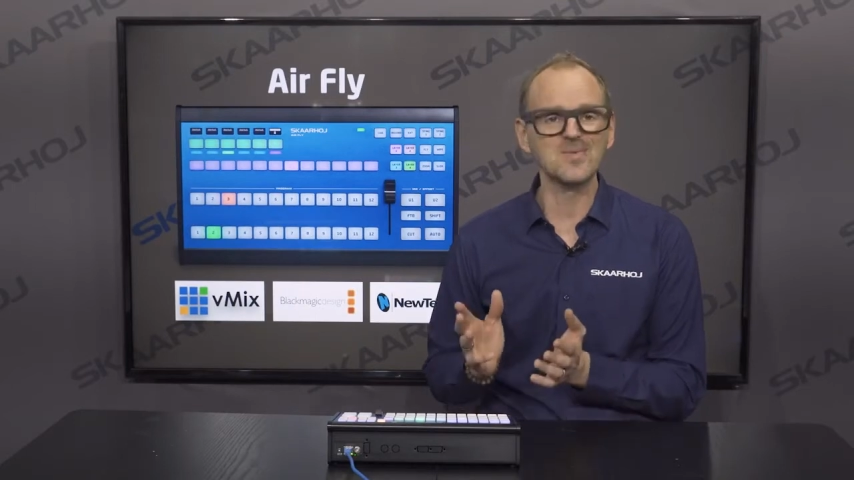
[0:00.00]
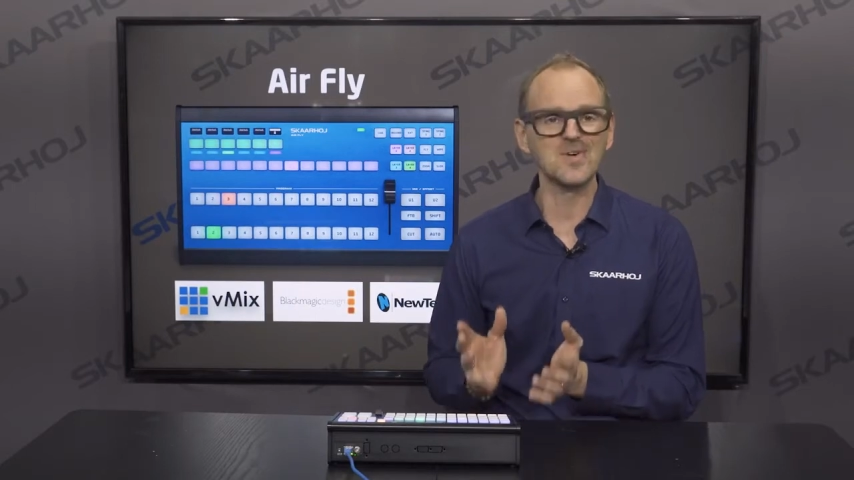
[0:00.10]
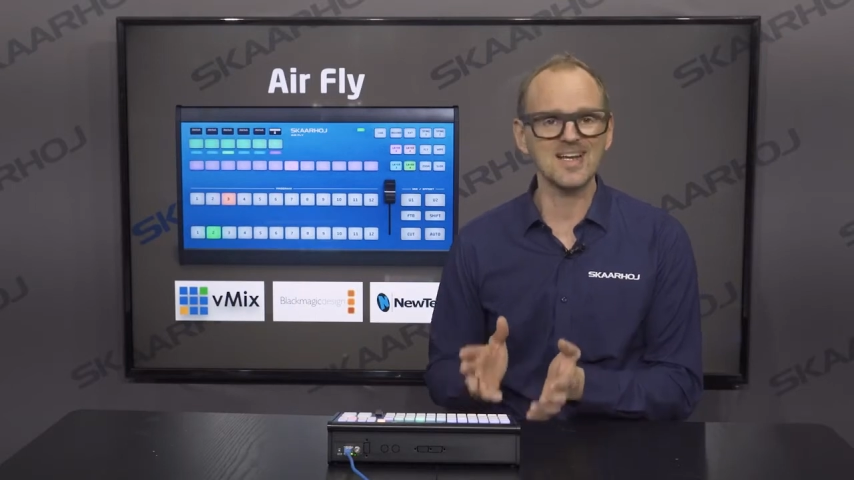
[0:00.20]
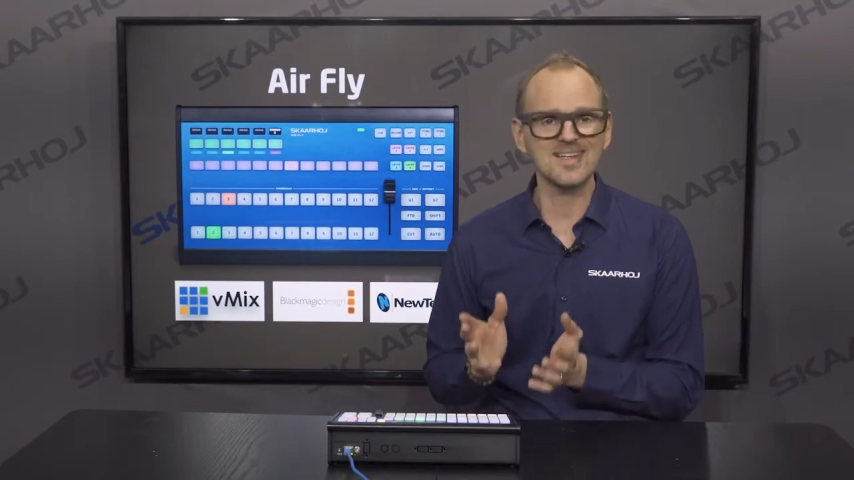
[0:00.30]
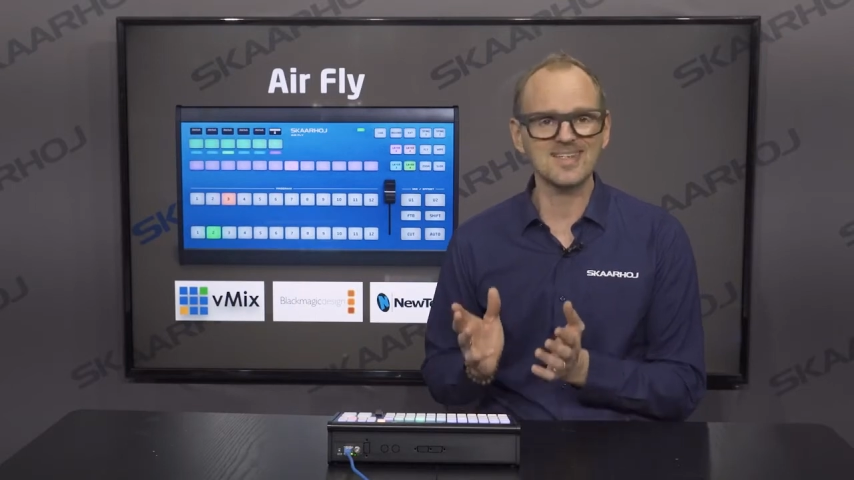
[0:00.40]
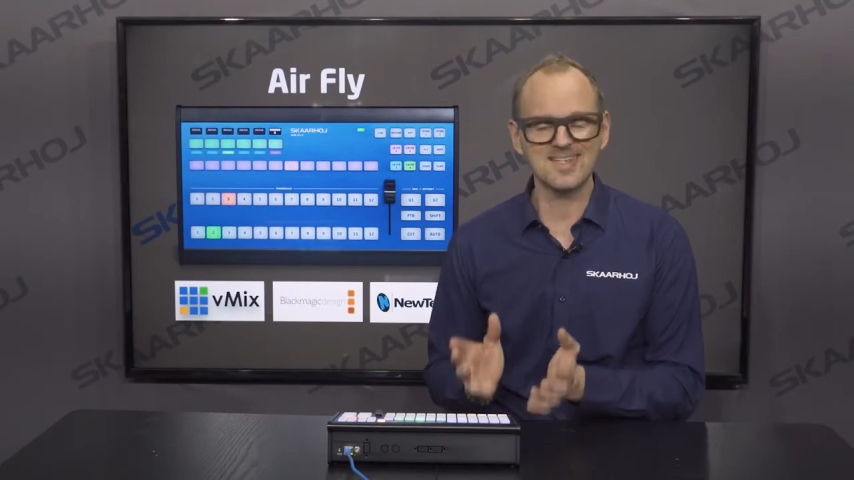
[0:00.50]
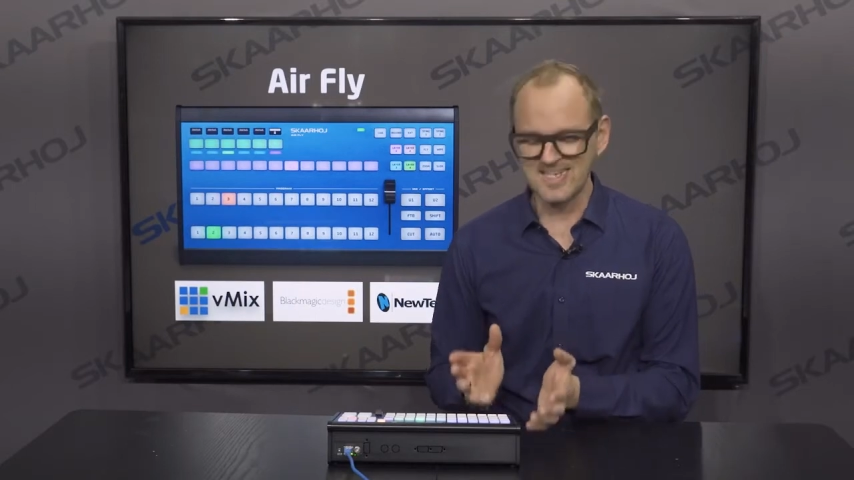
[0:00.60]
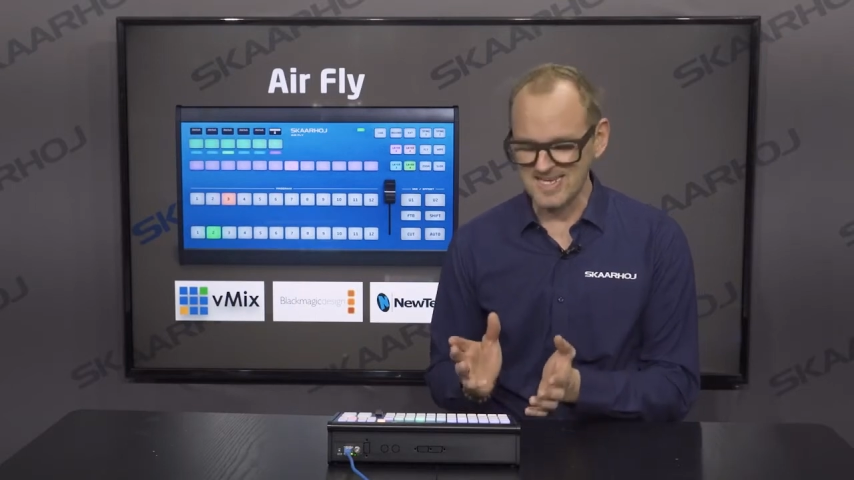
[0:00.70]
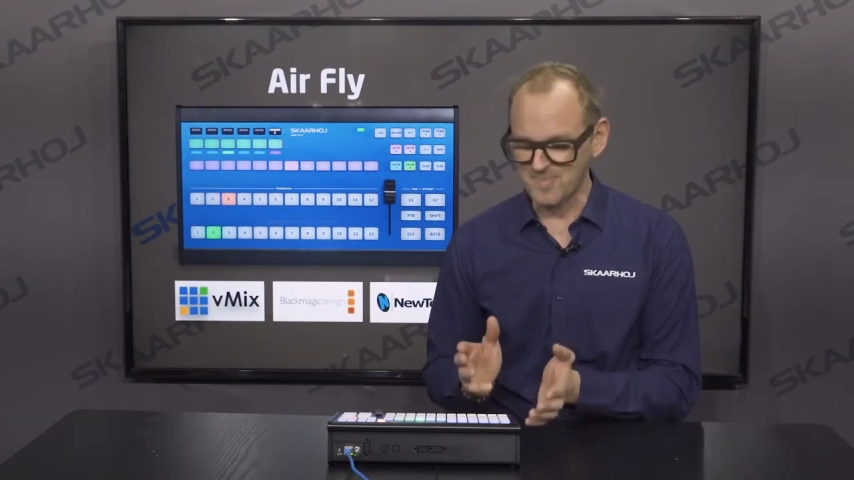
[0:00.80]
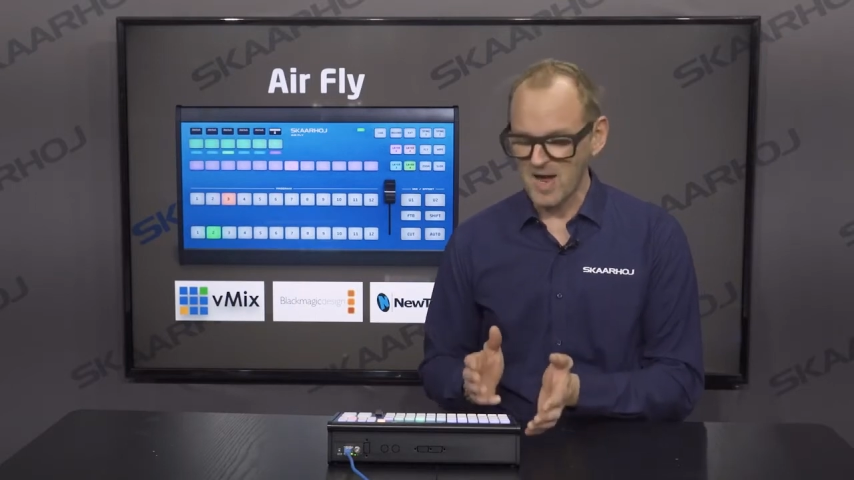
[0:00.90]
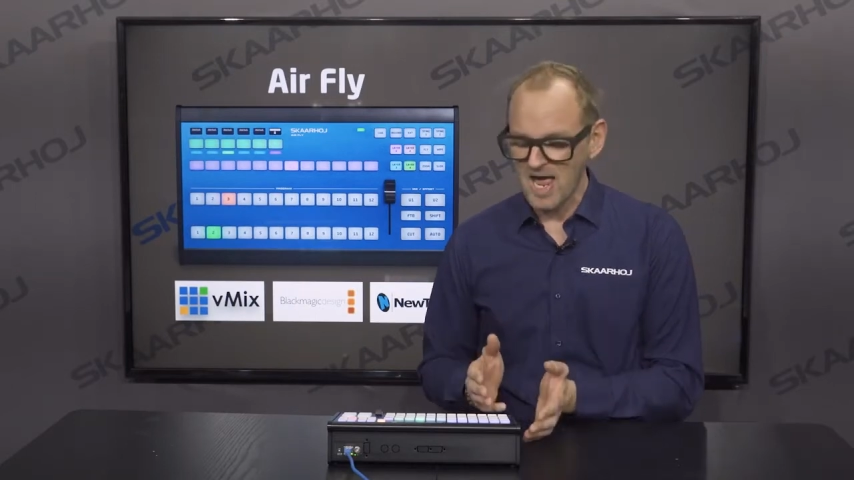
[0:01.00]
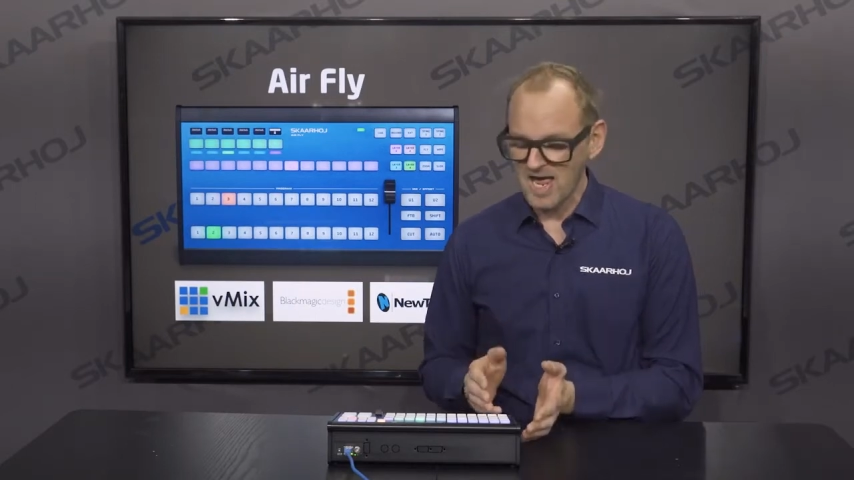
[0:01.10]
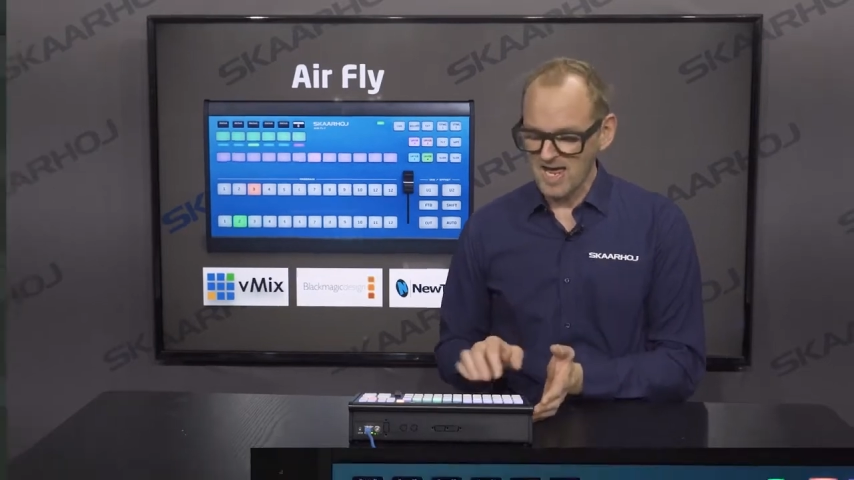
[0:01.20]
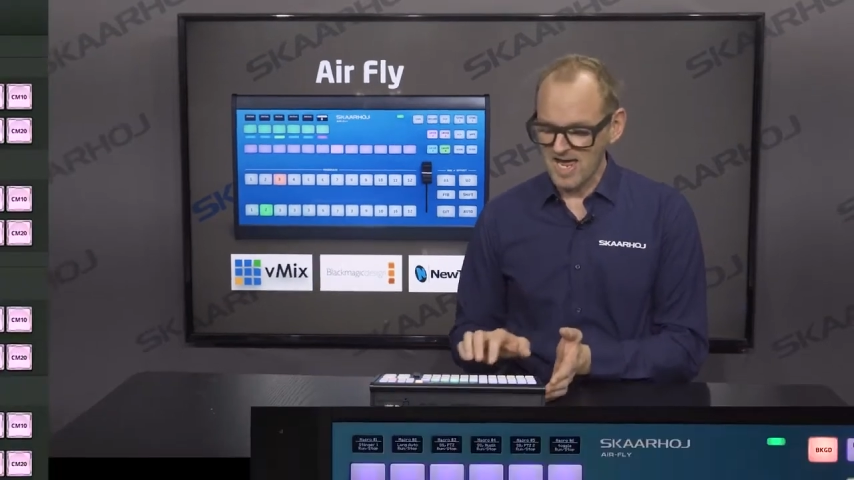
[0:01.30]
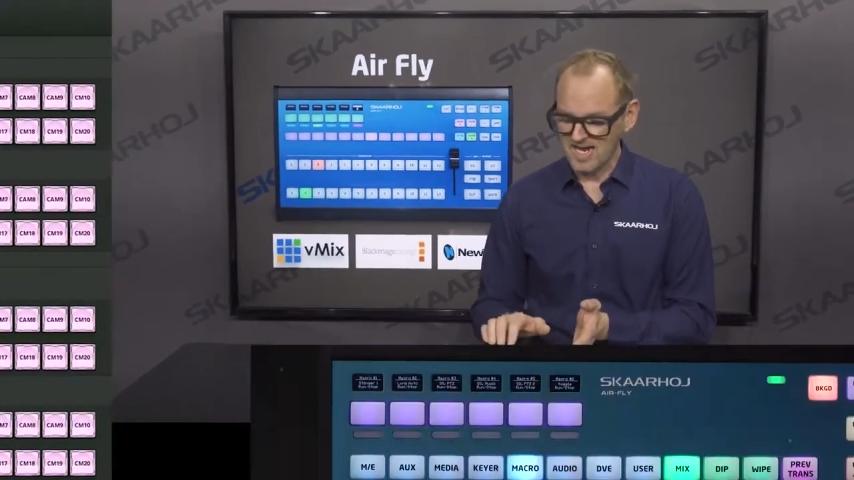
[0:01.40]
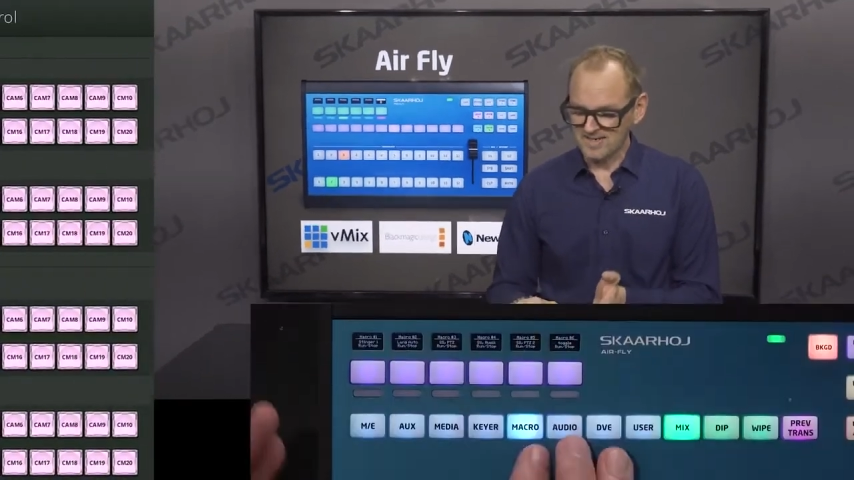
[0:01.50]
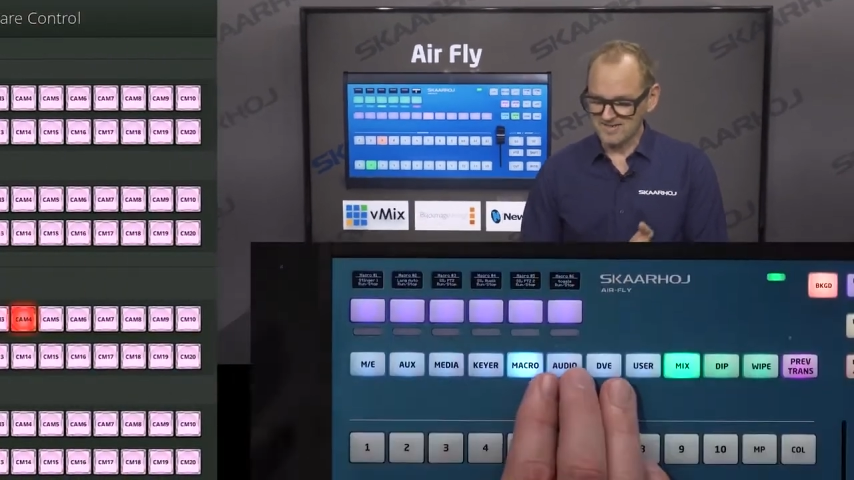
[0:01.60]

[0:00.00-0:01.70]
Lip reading: really deep. And